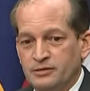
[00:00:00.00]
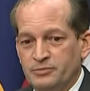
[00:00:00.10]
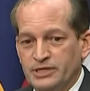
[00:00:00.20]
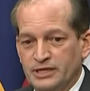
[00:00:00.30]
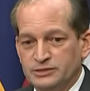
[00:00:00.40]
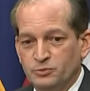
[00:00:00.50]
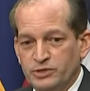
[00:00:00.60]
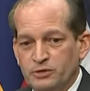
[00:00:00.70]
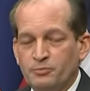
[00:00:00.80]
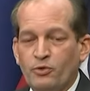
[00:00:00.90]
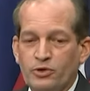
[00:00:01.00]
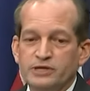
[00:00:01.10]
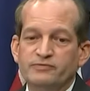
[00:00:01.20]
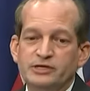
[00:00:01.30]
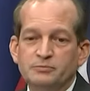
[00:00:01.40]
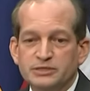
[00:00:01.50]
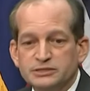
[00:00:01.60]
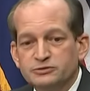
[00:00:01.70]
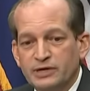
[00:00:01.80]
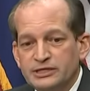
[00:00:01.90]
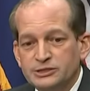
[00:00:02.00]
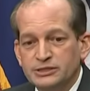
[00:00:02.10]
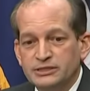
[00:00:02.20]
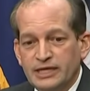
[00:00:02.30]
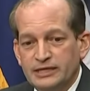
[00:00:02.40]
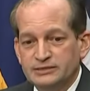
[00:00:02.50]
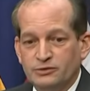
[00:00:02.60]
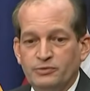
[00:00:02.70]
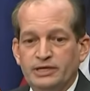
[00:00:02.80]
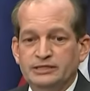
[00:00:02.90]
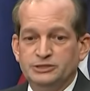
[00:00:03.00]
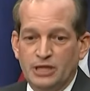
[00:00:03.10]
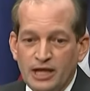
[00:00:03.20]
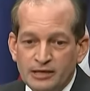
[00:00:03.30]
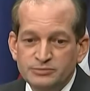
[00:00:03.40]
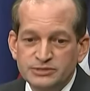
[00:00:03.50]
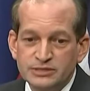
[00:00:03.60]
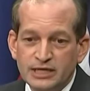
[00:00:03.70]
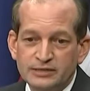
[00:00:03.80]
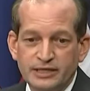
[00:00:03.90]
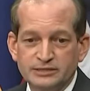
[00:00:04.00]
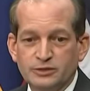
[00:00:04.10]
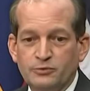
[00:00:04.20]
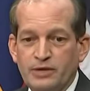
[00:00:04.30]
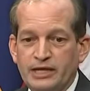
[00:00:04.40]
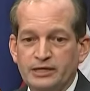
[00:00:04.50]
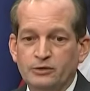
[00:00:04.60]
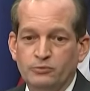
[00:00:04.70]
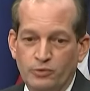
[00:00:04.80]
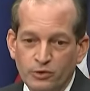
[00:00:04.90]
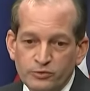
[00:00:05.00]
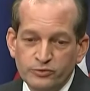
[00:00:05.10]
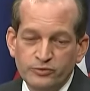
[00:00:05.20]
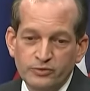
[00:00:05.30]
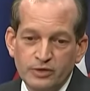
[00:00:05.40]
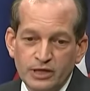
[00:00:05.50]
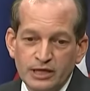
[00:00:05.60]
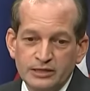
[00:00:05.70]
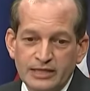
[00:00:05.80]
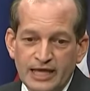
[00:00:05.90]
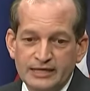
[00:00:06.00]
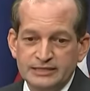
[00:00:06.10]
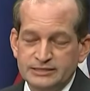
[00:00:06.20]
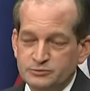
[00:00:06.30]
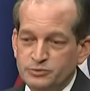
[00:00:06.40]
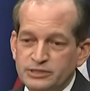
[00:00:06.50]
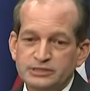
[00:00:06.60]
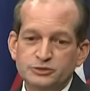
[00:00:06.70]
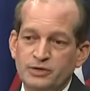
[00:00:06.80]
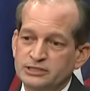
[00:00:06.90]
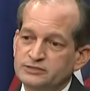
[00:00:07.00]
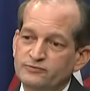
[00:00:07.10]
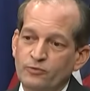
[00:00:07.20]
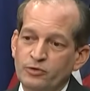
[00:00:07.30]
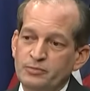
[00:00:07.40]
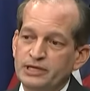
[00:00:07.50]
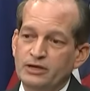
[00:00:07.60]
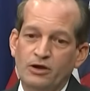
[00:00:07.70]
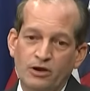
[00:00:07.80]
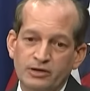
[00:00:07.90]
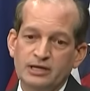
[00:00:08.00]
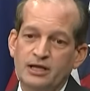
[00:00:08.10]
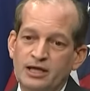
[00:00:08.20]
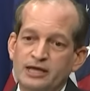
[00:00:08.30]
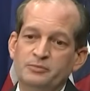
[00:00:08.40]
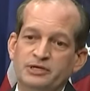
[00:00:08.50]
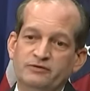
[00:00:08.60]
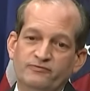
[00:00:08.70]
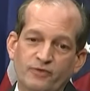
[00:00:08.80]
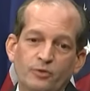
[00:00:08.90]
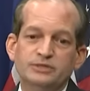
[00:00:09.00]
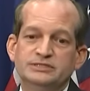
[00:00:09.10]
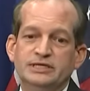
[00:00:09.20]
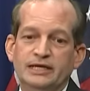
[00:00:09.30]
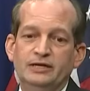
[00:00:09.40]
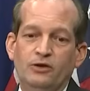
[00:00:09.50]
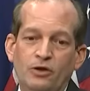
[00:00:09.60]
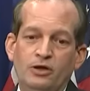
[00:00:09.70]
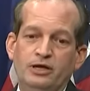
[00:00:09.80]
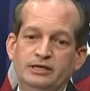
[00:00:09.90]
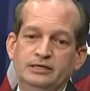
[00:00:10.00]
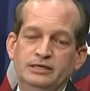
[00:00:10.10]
because we are part of an administration that is creating jobs, that is creating growth, that is really transforming our economy and focusing it on,